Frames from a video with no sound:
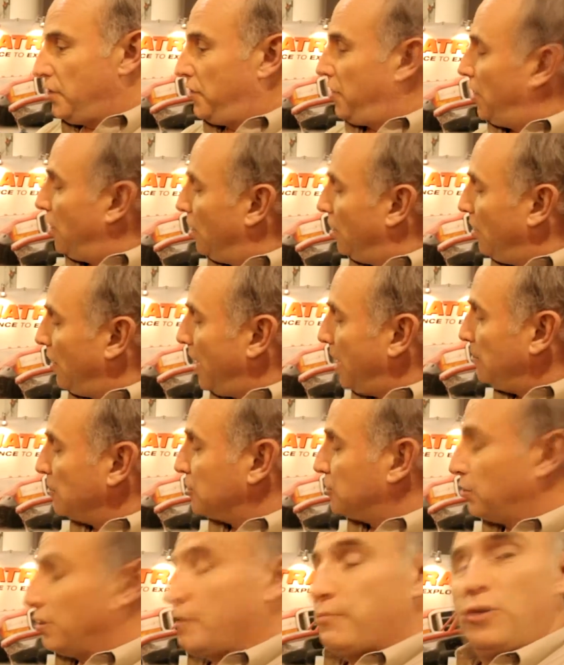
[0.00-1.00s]
They're able
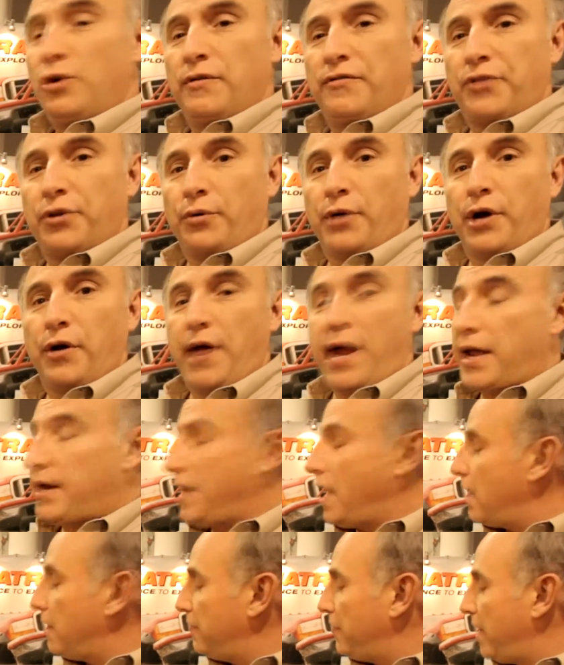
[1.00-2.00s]
to remove the rear
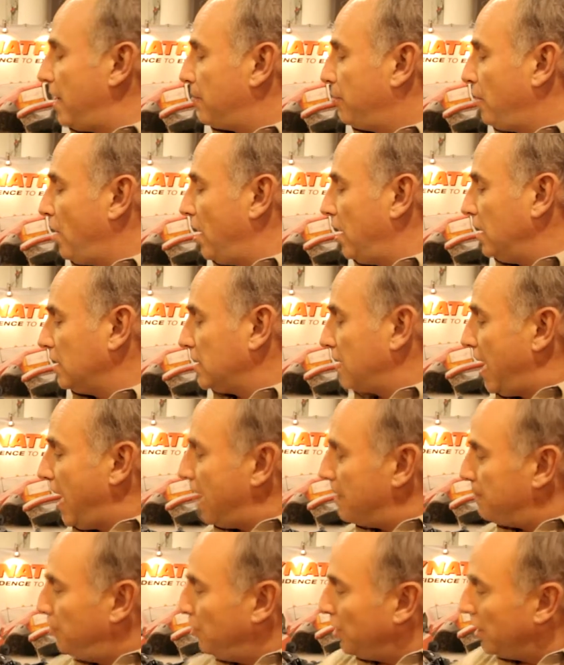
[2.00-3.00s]
end out of that product
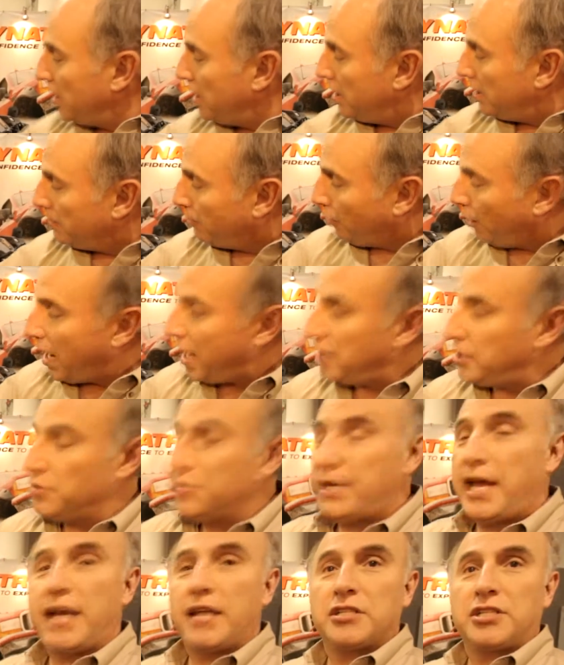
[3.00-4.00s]
and put it in a brand
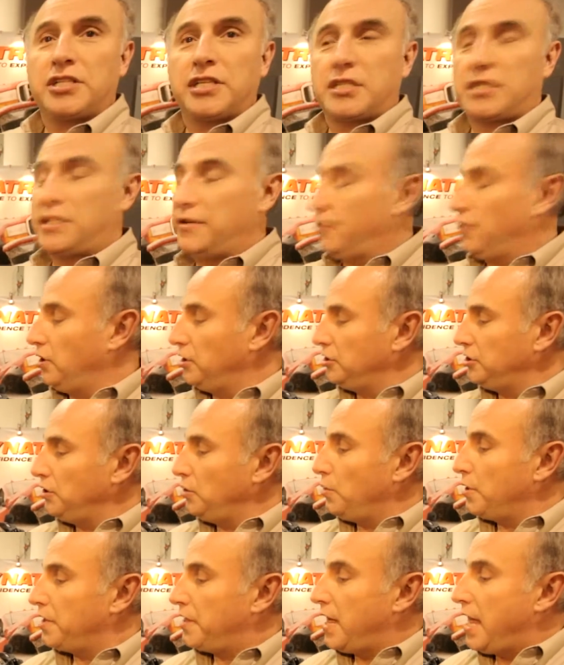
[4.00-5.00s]
new Dana sixty
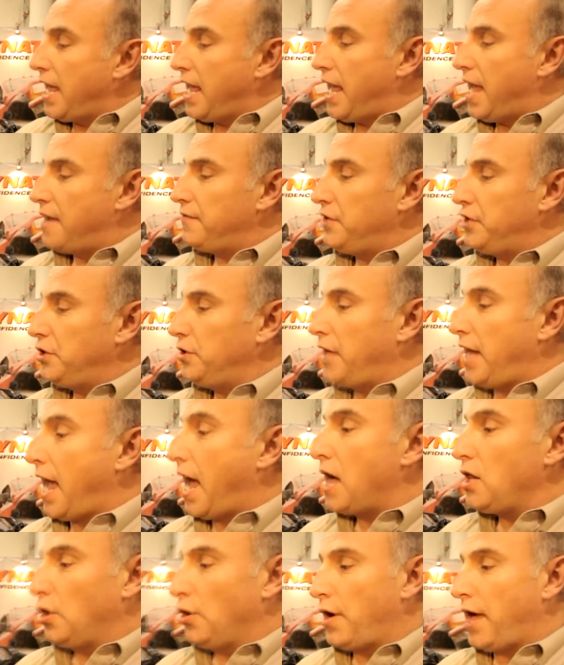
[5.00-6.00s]
version with heavy-duty
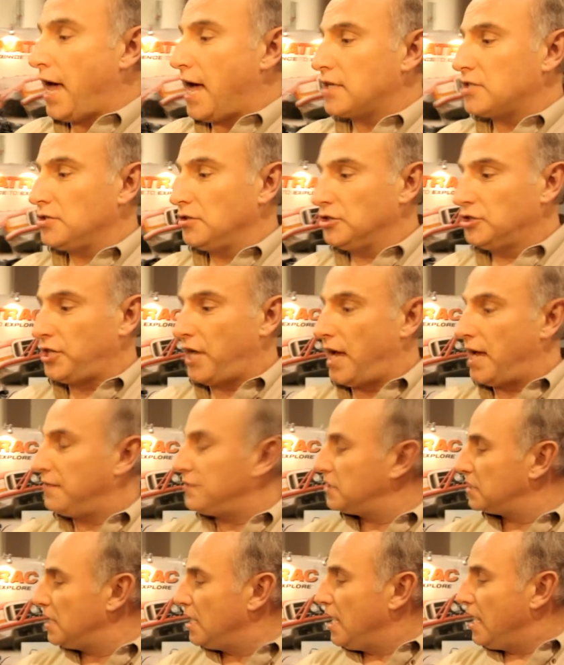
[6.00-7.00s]
alloy axle
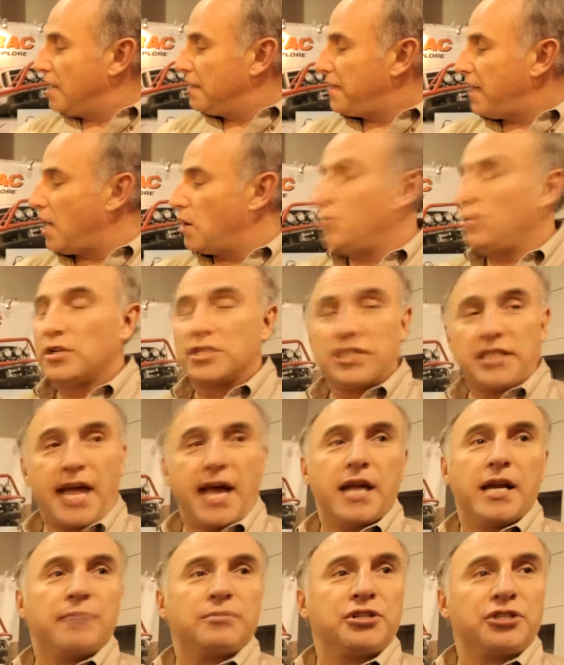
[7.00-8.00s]
shafts that will
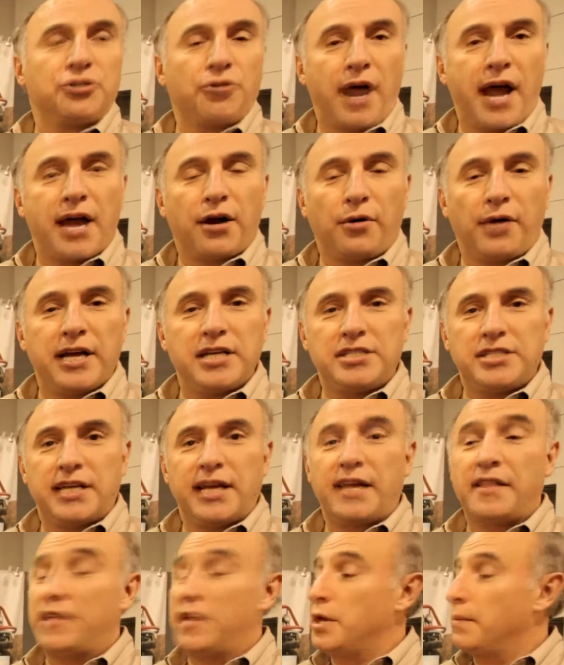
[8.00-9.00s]
stand up to drag
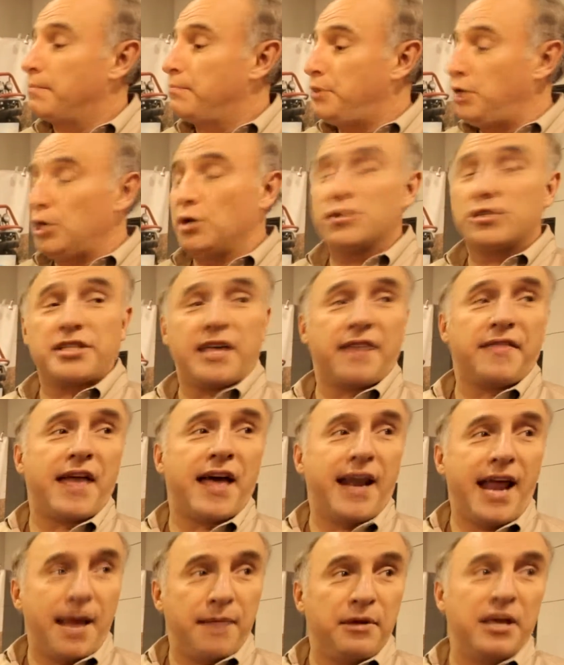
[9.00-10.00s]
racing and the abuse that
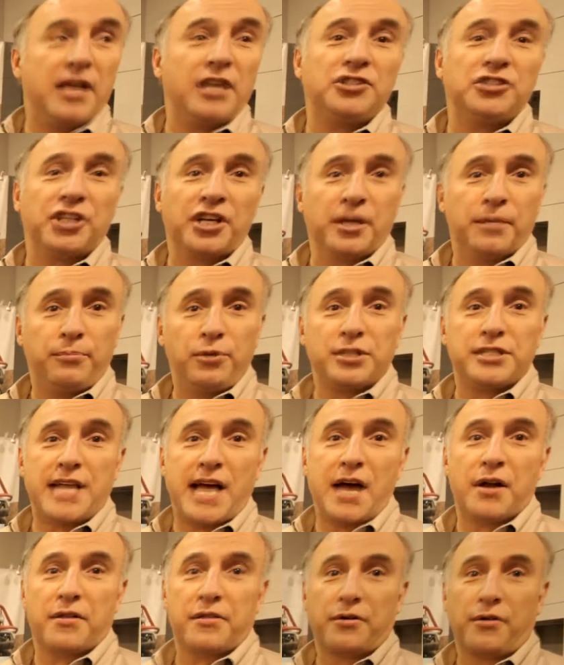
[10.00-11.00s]
that Hemi engine can put
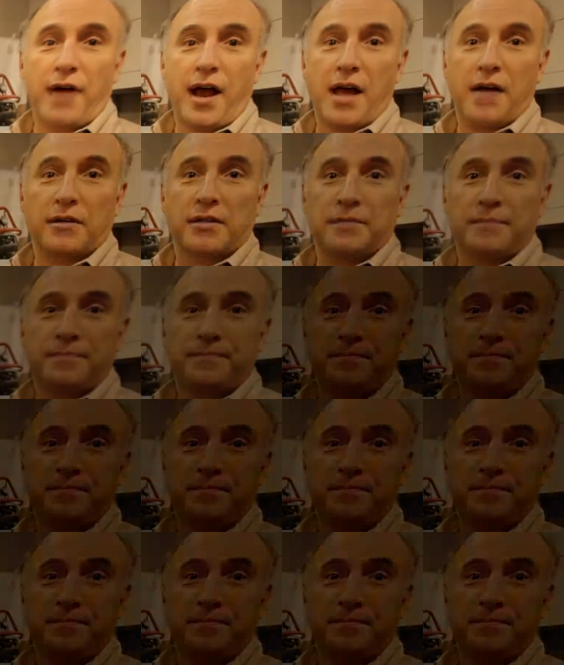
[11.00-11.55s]
down to the ground.